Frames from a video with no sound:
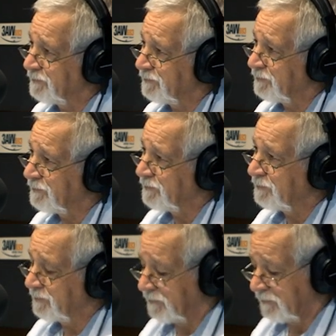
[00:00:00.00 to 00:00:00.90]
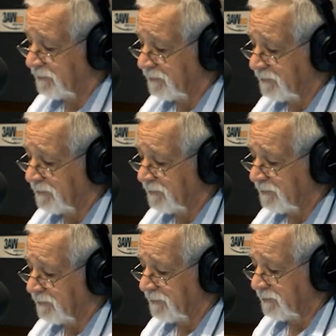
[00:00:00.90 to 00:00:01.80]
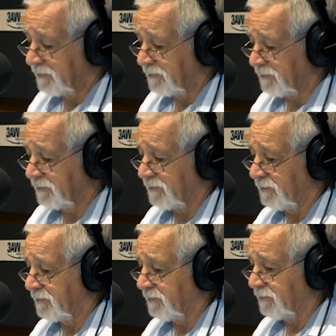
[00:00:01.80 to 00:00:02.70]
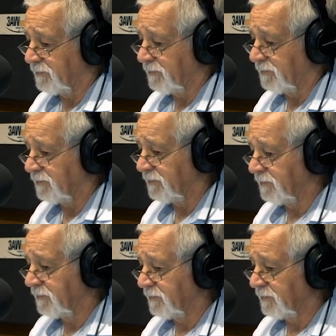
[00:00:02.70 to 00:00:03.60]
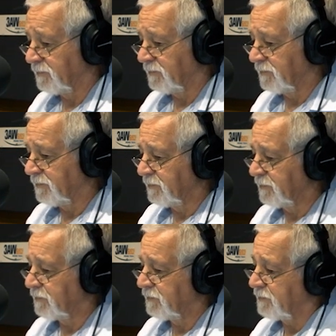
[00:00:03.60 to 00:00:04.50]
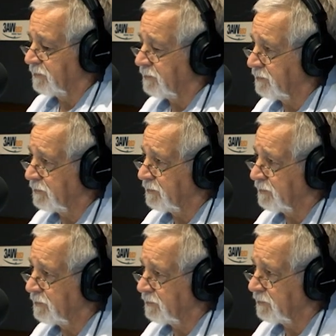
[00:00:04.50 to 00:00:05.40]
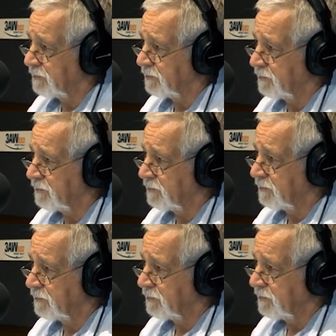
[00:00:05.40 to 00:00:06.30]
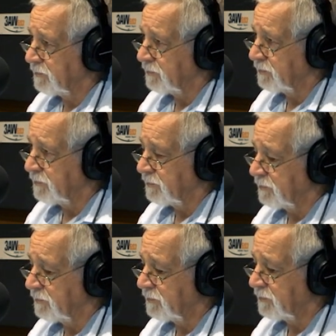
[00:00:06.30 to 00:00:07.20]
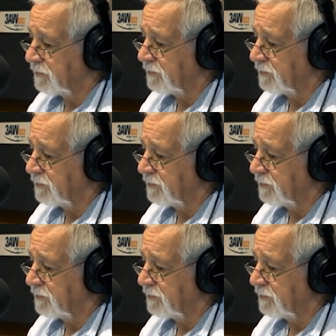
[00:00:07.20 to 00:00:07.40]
The person shown says nothing.